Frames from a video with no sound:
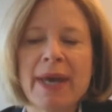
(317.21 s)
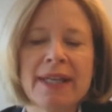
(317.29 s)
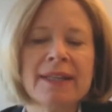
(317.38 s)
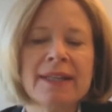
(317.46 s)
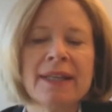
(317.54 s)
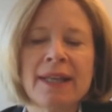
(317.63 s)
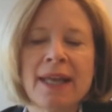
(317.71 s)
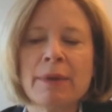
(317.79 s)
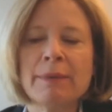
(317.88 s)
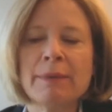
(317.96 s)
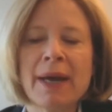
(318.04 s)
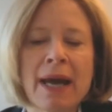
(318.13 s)
in the
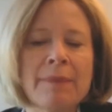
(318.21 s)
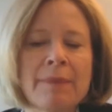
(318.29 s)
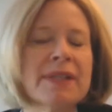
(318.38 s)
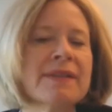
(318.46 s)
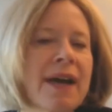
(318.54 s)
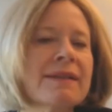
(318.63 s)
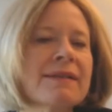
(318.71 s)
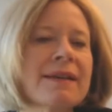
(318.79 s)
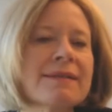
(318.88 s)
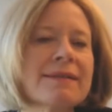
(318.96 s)
Enabled by Optics contest?